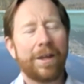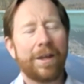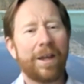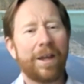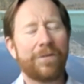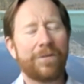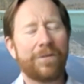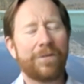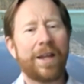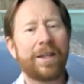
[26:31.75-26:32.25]

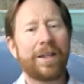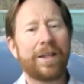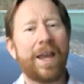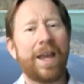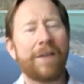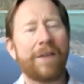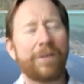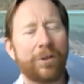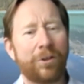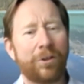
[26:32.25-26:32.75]
And finally,
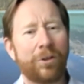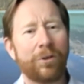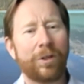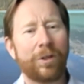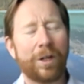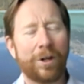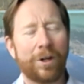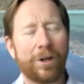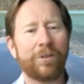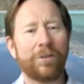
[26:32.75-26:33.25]
after 2
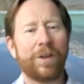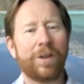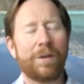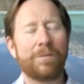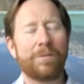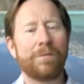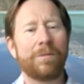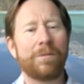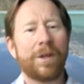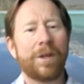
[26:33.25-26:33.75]
years of
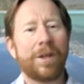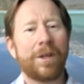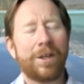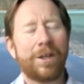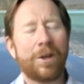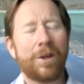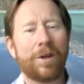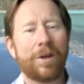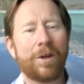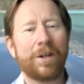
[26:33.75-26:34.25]
him,
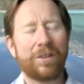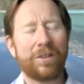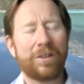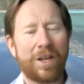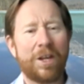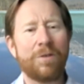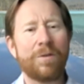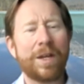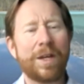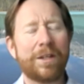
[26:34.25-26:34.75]

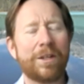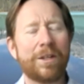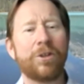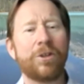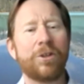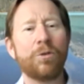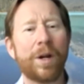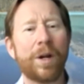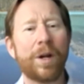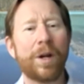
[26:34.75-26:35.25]
continuing to
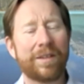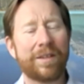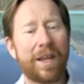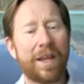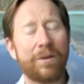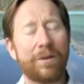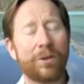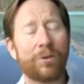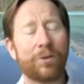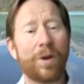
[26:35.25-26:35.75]
do what he
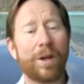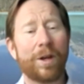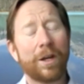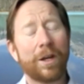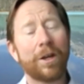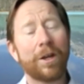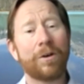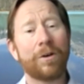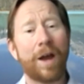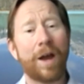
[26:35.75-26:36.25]
said he was going to
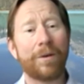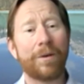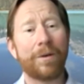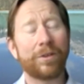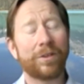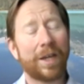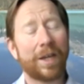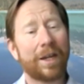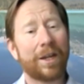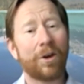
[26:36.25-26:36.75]
do, I
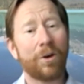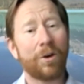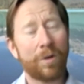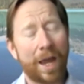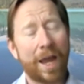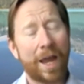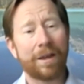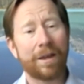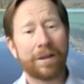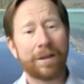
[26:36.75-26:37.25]
was like,
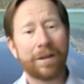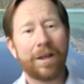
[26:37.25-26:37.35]
okay,